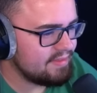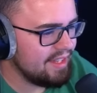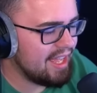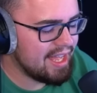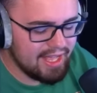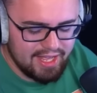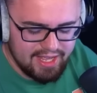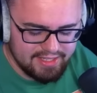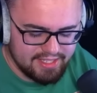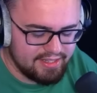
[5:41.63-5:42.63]

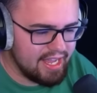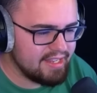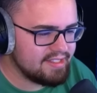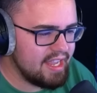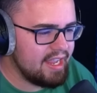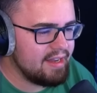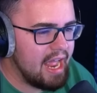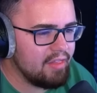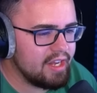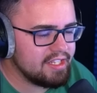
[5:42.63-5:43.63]
Ah, it's a nice day
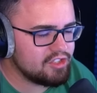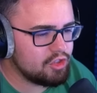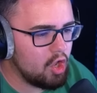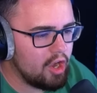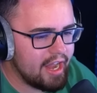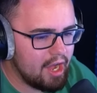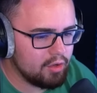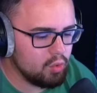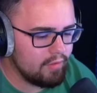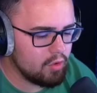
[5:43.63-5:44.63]
now that he's thawed out.
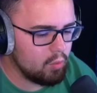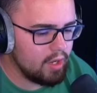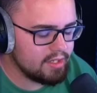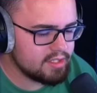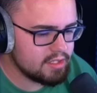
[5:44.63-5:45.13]
Whoever it was.